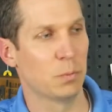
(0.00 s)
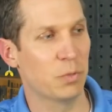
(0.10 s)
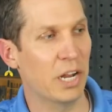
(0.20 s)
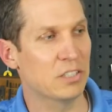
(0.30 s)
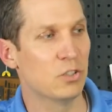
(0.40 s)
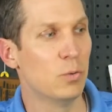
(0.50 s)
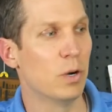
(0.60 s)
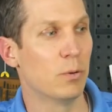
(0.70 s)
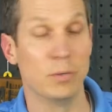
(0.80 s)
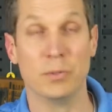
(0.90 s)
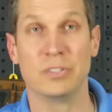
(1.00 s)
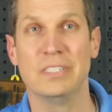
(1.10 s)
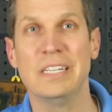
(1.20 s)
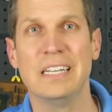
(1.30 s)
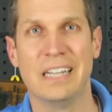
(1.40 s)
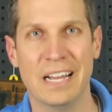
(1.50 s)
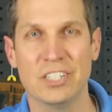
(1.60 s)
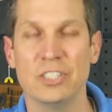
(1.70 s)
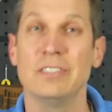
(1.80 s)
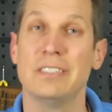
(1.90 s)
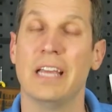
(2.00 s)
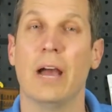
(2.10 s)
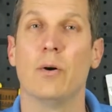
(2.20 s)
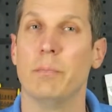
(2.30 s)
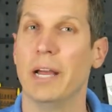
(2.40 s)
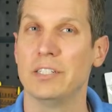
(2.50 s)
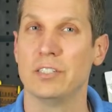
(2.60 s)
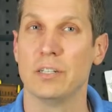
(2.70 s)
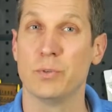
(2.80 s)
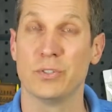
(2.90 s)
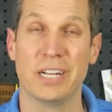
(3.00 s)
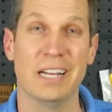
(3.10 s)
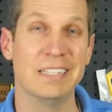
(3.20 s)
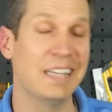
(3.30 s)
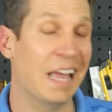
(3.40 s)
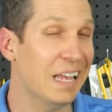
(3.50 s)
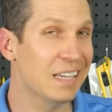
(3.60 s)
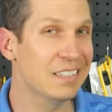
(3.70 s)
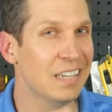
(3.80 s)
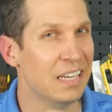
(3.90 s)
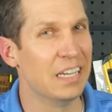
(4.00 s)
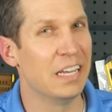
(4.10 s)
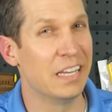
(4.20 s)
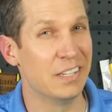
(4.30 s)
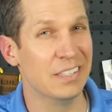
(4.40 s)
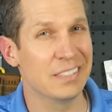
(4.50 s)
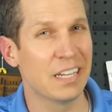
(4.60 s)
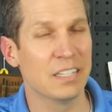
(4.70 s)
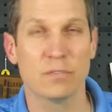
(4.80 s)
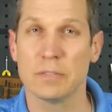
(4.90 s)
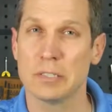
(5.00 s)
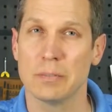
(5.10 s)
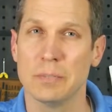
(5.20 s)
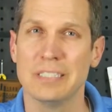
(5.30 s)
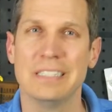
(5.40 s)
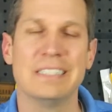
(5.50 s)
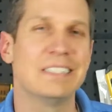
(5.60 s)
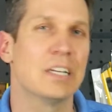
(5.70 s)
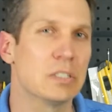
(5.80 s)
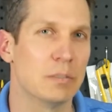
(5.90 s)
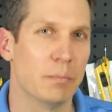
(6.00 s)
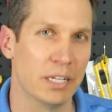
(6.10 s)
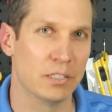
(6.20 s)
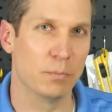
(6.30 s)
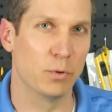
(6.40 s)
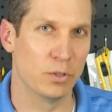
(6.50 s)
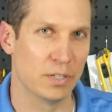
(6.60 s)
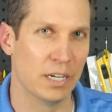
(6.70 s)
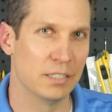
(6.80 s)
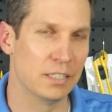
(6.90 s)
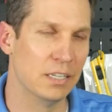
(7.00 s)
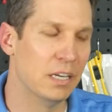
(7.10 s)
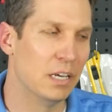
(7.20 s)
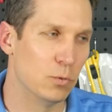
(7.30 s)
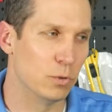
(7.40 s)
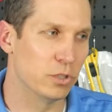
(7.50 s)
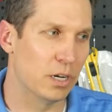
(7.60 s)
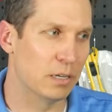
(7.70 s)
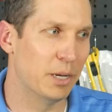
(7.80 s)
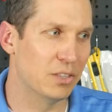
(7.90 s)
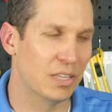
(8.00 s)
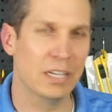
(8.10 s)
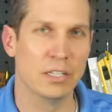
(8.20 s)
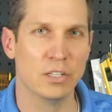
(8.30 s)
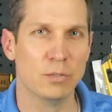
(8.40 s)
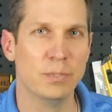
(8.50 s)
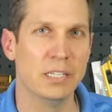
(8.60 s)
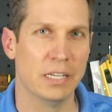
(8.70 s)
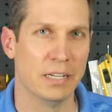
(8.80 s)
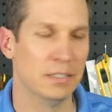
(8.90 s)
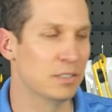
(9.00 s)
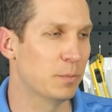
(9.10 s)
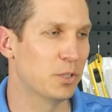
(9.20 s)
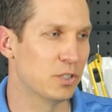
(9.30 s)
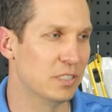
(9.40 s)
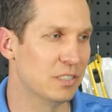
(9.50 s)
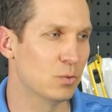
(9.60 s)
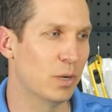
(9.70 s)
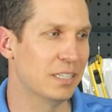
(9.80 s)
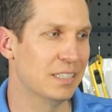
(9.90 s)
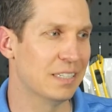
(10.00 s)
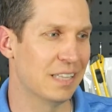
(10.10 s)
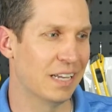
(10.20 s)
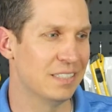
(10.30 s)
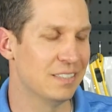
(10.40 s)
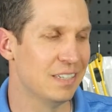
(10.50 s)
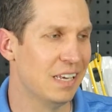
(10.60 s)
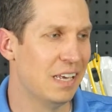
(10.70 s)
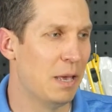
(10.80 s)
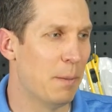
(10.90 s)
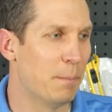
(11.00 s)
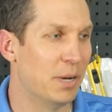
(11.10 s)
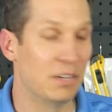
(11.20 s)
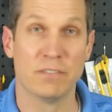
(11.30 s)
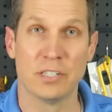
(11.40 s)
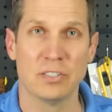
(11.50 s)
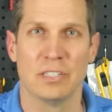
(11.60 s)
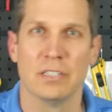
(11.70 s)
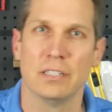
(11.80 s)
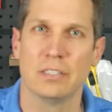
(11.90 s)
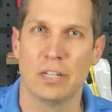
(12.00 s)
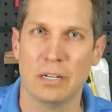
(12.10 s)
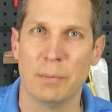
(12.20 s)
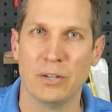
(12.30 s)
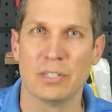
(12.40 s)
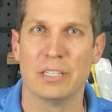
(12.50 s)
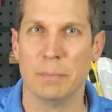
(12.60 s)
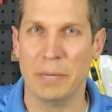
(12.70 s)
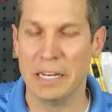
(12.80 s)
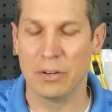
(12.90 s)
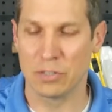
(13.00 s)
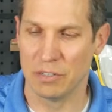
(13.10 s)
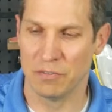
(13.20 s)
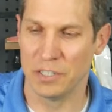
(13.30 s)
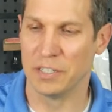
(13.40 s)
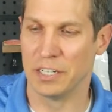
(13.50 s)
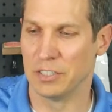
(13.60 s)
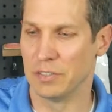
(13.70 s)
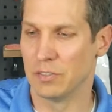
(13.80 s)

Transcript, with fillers: practical where we will see it in action, see how it matches up with reality, and in this case, for some reason, it doesn't match up with reality, and we'll talk about that a little bit and some of the reasons why I think that is. But first, let's talk about the pinout configuration.